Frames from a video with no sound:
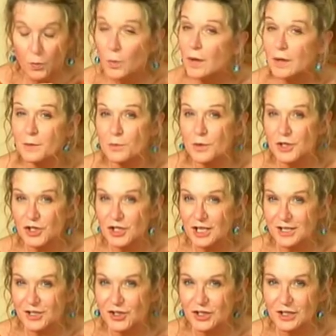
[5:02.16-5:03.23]
wine
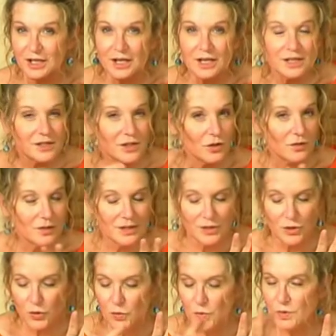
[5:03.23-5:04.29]
appreciation. So these
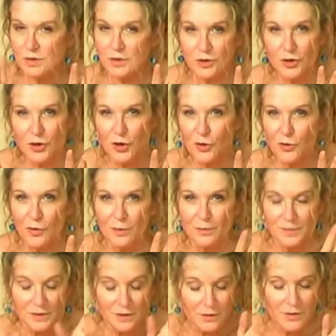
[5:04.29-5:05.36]
tours are to
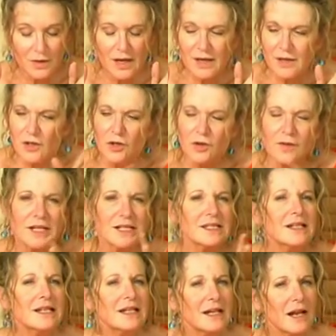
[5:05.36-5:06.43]
Europe. So, you know, that's
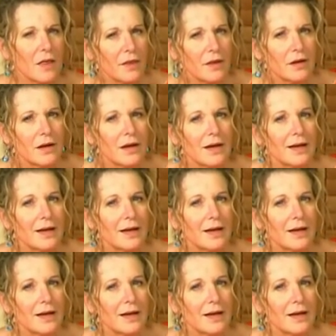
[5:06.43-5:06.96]
another